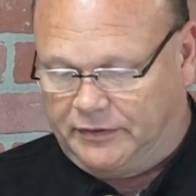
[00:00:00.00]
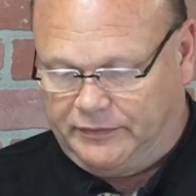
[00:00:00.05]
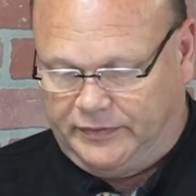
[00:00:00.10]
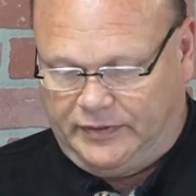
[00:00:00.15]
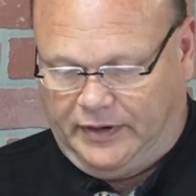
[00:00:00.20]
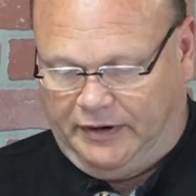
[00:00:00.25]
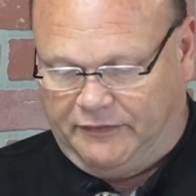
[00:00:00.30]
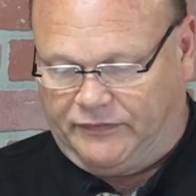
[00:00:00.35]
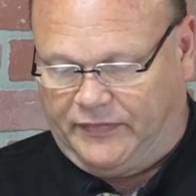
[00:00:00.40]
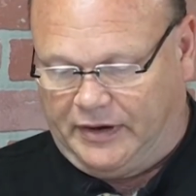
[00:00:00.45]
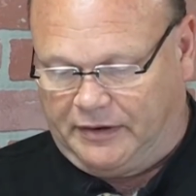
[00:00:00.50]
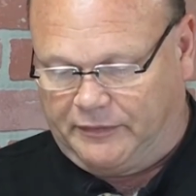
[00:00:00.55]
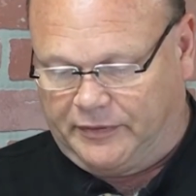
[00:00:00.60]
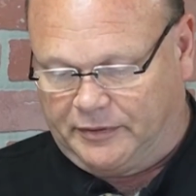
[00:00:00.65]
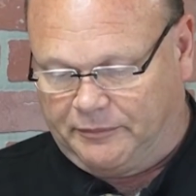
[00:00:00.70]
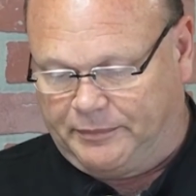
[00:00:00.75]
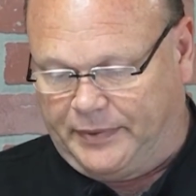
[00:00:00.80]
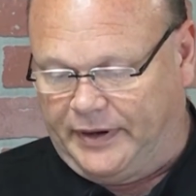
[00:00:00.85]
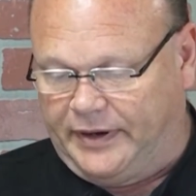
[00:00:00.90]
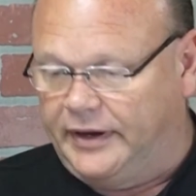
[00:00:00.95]
they would if they were
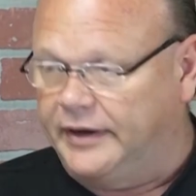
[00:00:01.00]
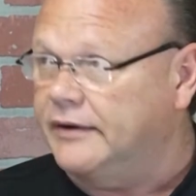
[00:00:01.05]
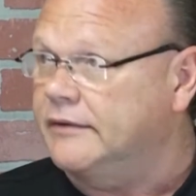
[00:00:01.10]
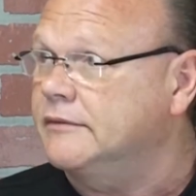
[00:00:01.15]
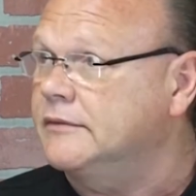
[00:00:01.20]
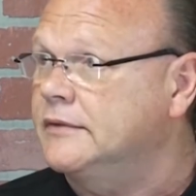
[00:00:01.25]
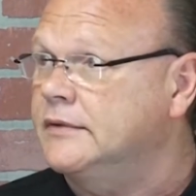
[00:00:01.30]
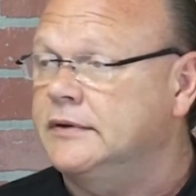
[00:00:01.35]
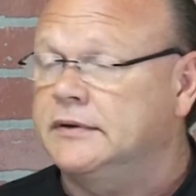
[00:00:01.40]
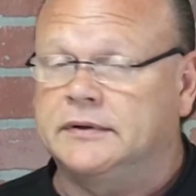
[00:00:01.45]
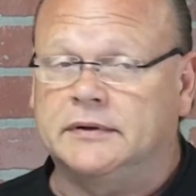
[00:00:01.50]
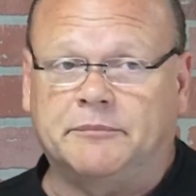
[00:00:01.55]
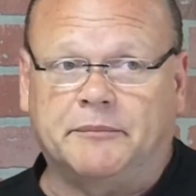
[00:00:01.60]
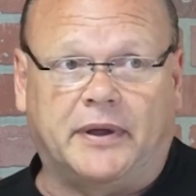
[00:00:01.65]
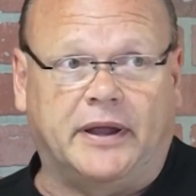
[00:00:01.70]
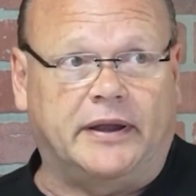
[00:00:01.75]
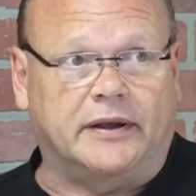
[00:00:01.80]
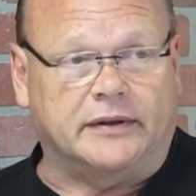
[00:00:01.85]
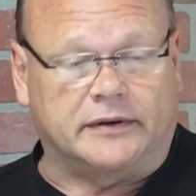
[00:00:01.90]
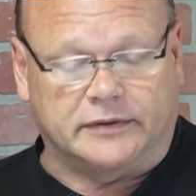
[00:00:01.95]
a paying
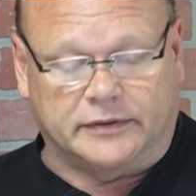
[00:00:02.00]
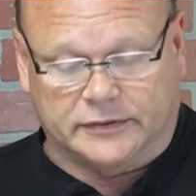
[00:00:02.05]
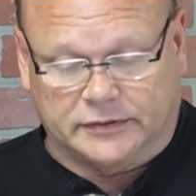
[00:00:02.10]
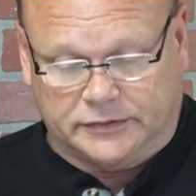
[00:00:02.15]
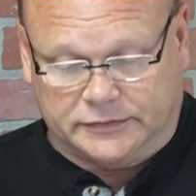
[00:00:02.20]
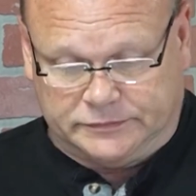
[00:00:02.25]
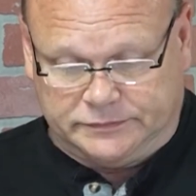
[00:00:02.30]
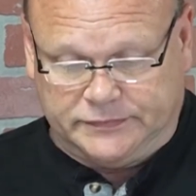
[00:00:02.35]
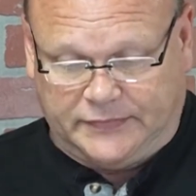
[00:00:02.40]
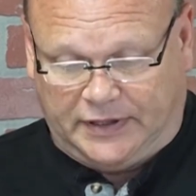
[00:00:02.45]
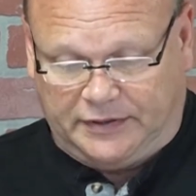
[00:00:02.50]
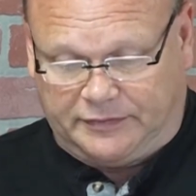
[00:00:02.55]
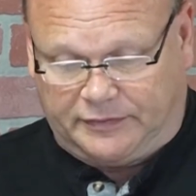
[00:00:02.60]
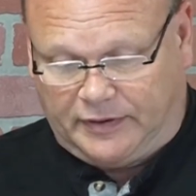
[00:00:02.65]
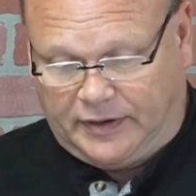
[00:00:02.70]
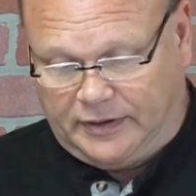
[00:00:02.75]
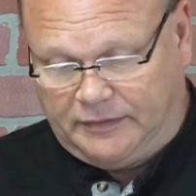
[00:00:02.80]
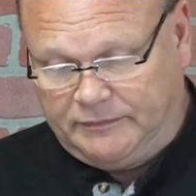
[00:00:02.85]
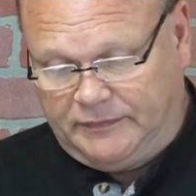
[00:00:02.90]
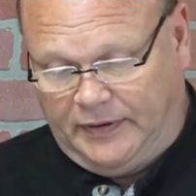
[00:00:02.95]
paying adult. adult. That's
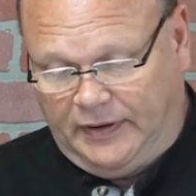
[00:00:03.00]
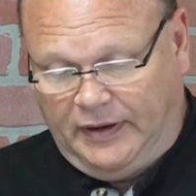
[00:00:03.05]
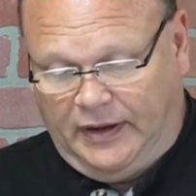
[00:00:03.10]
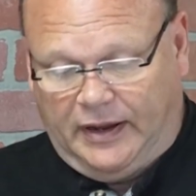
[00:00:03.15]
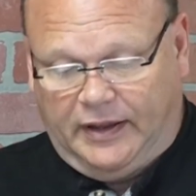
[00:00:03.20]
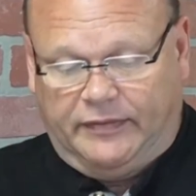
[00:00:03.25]
okay. right. Okay.